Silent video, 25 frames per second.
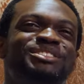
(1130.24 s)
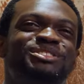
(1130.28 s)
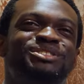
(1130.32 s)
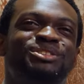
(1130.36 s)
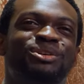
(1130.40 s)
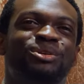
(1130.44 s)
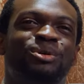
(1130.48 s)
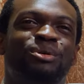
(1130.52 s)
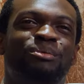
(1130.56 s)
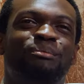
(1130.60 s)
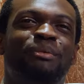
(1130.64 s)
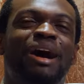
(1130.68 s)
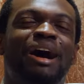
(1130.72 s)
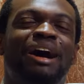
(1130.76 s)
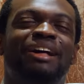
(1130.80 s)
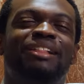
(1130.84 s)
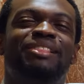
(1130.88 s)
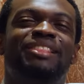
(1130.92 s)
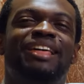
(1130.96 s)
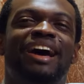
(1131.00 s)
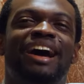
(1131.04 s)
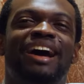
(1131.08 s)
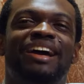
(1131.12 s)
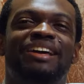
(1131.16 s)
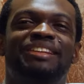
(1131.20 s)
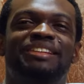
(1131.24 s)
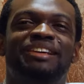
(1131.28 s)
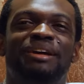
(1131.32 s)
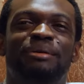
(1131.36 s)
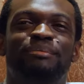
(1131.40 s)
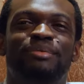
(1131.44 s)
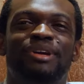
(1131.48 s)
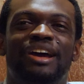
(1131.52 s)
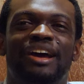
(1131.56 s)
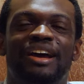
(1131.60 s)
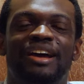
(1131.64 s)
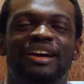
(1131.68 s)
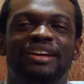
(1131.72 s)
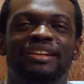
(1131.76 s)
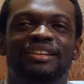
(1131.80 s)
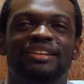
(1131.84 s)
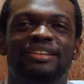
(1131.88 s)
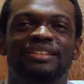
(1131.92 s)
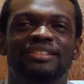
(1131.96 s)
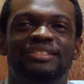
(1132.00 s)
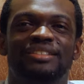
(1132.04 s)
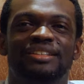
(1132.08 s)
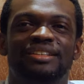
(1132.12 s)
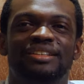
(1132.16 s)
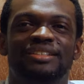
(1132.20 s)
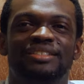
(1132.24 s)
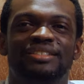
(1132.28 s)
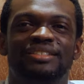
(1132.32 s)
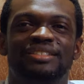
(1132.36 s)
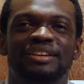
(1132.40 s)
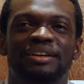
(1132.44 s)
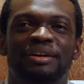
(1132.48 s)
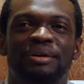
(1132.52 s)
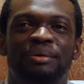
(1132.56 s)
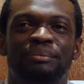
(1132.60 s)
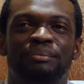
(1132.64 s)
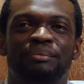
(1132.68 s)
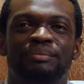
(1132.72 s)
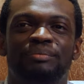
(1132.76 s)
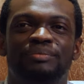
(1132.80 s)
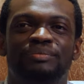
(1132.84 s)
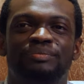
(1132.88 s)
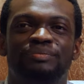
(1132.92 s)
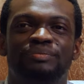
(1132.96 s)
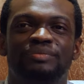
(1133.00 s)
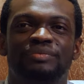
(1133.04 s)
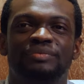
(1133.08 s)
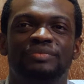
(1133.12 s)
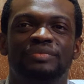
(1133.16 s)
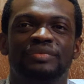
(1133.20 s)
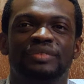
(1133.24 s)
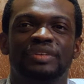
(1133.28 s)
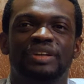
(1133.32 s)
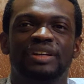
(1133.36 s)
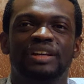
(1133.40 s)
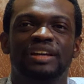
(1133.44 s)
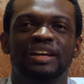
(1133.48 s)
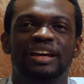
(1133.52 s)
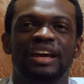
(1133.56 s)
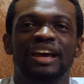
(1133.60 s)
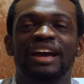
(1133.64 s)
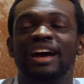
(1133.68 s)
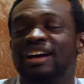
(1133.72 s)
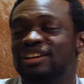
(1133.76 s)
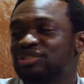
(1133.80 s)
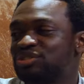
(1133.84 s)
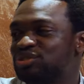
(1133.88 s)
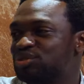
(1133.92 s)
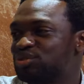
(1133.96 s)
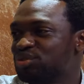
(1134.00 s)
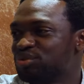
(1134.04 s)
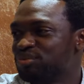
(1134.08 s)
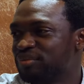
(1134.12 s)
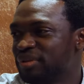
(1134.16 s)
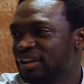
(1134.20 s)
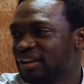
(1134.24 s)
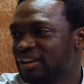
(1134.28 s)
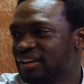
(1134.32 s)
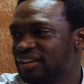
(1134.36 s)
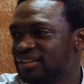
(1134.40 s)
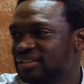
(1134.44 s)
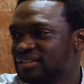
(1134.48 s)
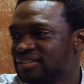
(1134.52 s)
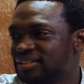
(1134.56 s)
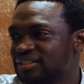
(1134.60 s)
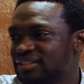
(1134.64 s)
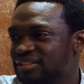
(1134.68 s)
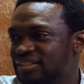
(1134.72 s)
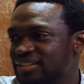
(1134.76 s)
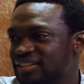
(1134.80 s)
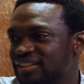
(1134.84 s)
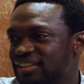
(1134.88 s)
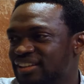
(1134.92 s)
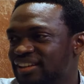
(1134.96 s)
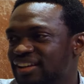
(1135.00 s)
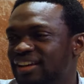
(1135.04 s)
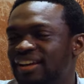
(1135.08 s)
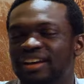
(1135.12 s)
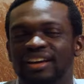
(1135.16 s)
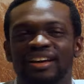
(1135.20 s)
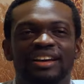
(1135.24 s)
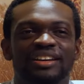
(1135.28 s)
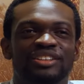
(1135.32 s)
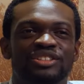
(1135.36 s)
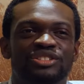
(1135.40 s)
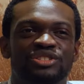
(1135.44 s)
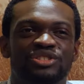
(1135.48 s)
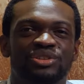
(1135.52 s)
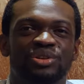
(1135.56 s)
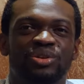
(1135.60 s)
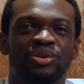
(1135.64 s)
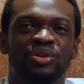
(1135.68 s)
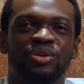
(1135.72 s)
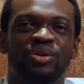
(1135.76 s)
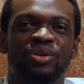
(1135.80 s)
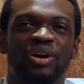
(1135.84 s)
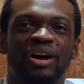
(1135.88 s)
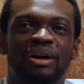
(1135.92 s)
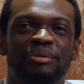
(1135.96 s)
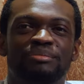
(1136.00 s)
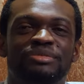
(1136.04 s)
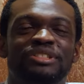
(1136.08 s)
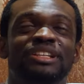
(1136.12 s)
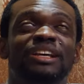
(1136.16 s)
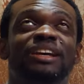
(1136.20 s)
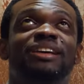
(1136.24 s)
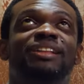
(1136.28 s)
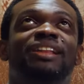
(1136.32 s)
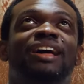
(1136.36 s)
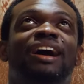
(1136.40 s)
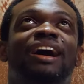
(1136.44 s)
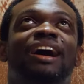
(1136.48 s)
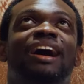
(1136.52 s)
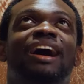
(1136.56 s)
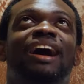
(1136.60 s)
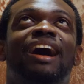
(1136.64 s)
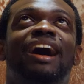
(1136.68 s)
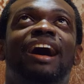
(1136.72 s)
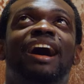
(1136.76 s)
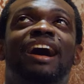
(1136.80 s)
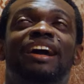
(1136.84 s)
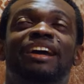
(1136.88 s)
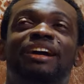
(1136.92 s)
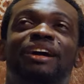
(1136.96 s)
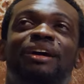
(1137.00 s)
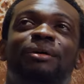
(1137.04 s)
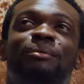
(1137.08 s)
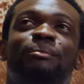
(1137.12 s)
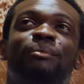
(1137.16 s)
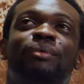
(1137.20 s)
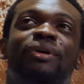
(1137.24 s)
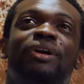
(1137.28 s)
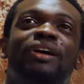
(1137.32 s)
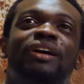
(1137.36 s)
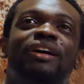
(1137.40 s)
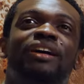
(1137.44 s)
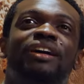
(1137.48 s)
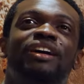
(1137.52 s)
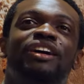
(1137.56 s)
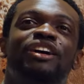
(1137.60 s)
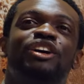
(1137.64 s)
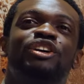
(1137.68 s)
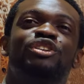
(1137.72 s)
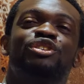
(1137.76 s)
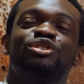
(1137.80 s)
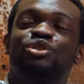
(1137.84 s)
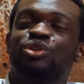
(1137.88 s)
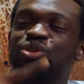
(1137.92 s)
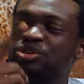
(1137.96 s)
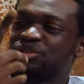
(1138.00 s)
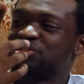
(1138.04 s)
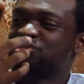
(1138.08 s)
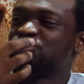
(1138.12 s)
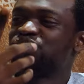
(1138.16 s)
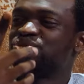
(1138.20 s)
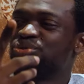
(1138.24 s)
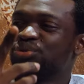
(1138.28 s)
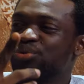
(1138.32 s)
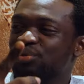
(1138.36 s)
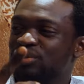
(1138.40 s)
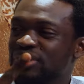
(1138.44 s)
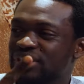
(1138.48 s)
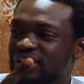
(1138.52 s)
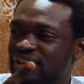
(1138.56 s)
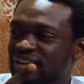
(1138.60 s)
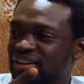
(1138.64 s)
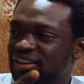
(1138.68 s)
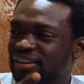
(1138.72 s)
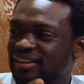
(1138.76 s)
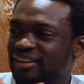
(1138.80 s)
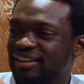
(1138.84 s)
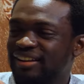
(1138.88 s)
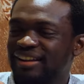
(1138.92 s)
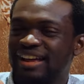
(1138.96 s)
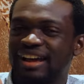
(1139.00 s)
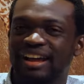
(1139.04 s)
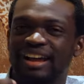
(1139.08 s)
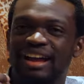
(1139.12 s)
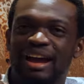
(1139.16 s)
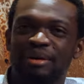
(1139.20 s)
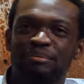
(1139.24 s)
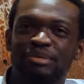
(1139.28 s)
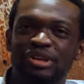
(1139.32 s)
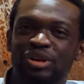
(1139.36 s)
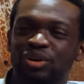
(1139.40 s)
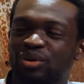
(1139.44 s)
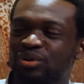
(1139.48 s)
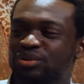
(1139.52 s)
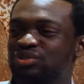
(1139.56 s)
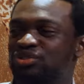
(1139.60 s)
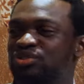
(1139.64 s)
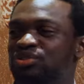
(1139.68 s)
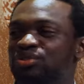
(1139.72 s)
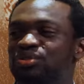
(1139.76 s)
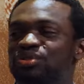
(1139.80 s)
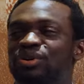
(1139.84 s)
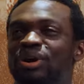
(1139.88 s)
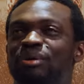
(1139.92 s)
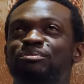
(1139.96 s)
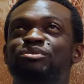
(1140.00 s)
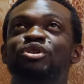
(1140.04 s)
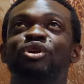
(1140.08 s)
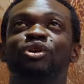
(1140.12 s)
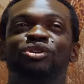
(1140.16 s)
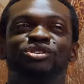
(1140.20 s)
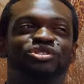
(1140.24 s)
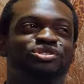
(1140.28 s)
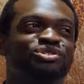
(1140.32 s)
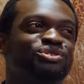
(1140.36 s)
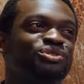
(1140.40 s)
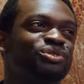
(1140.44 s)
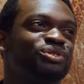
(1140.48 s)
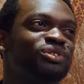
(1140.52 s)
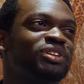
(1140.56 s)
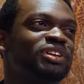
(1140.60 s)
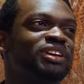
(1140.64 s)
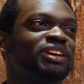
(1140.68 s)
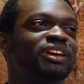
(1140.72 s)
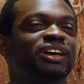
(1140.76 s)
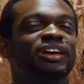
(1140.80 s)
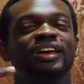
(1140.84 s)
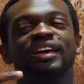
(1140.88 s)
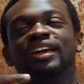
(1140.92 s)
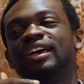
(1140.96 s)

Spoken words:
So, but the idea behind it is it has two meanings. So I'm saying that I am yours truly. Like, I belong to you. I'm yours truly.